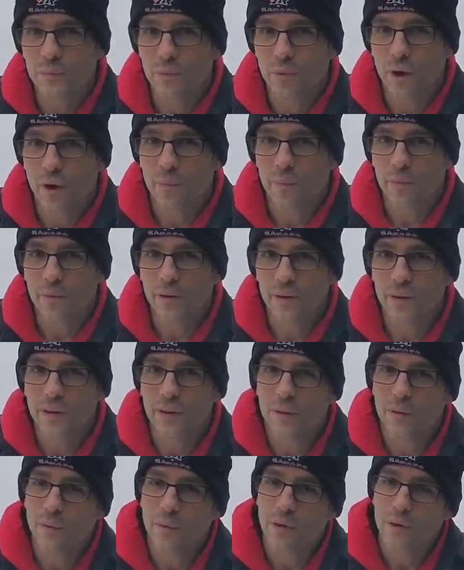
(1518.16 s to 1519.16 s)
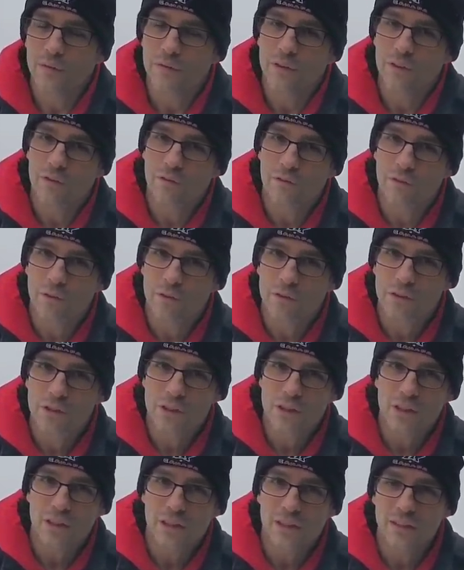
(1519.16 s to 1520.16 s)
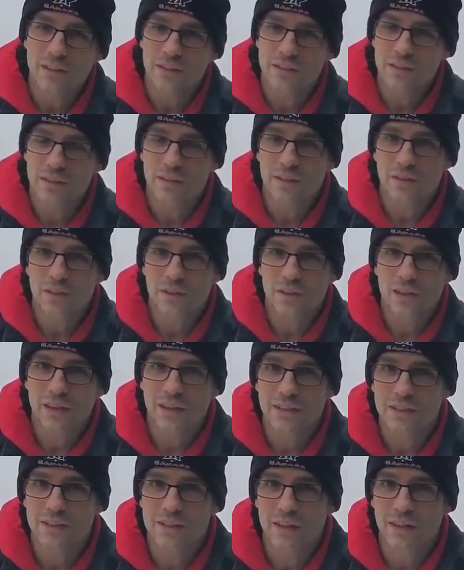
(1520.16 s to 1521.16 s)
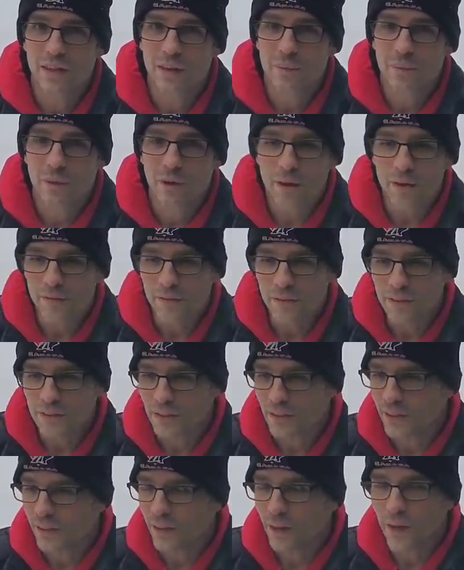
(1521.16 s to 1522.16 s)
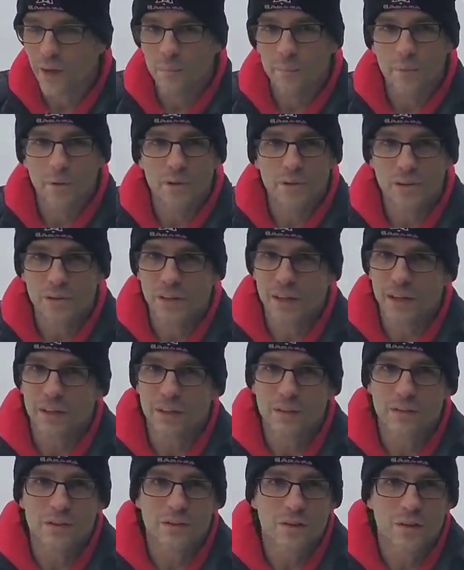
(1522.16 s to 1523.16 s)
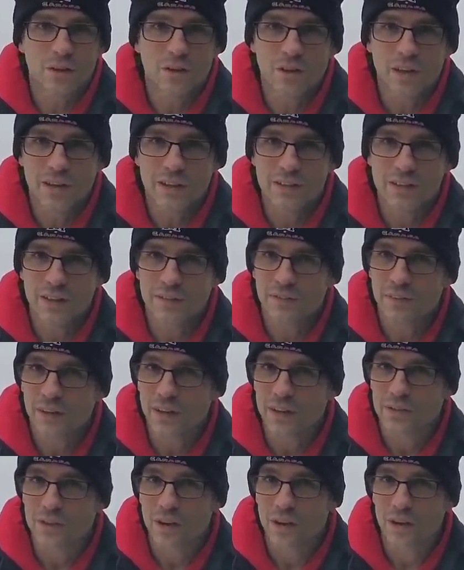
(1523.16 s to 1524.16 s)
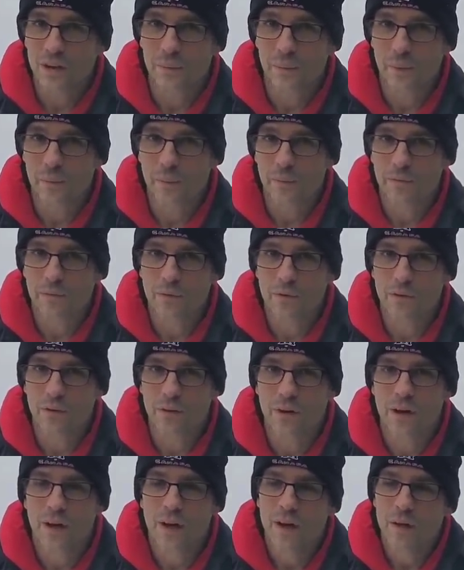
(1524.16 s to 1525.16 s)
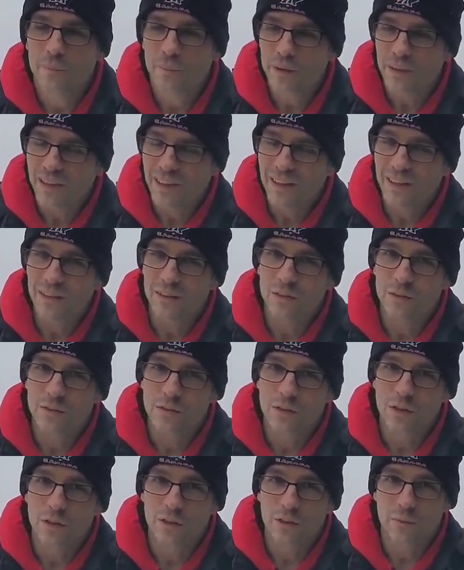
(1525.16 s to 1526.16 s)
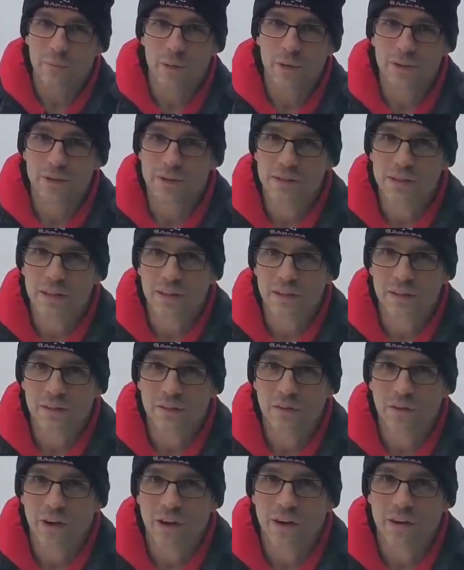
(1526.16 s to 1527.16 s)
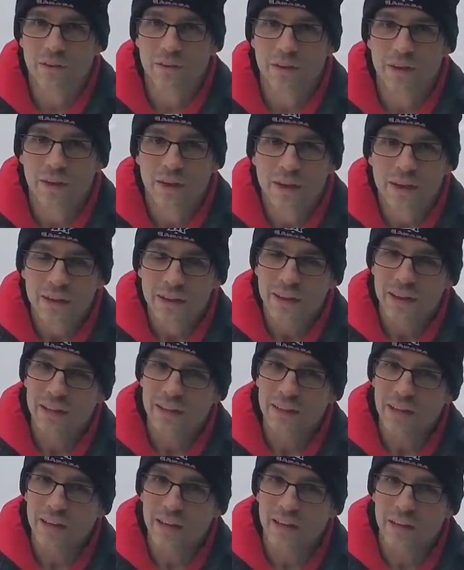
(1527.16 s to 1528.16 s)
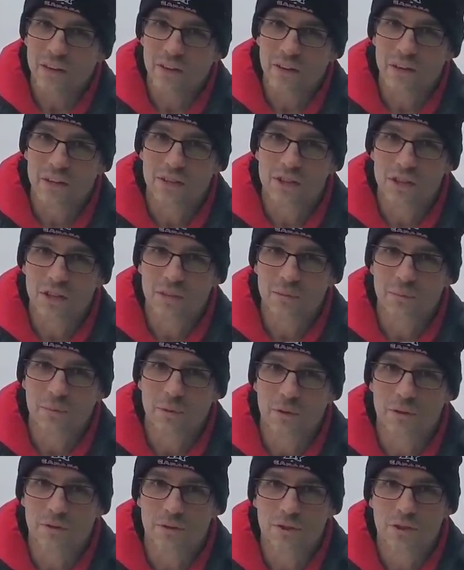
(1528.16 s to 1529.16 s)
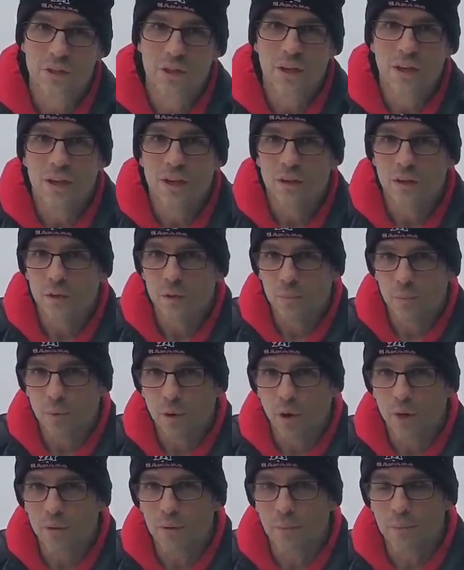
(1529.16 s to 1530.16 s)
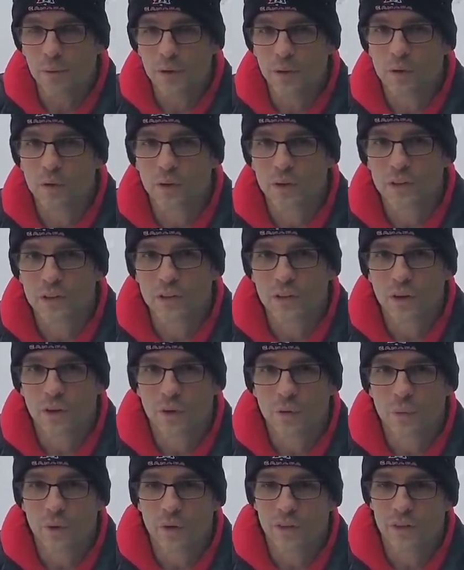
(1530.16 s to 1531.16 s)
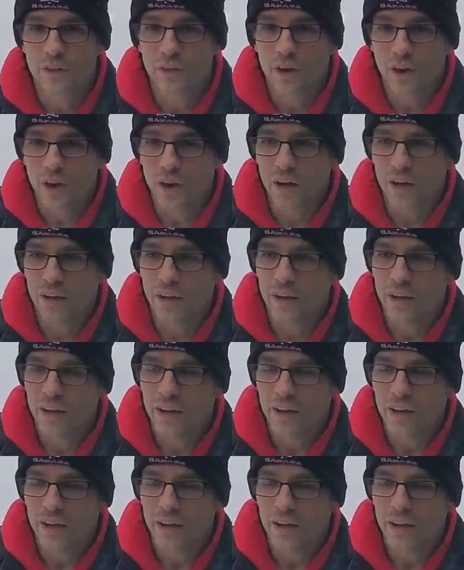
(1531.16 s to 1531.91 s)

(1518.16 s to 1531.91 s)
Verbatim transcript: the property, one of your first things that you're going to get set up, obviously building the house and all that stuff that I talked about before, but getting those garden beds in the ground, getting that area sheet mulched. You're probably going to go with not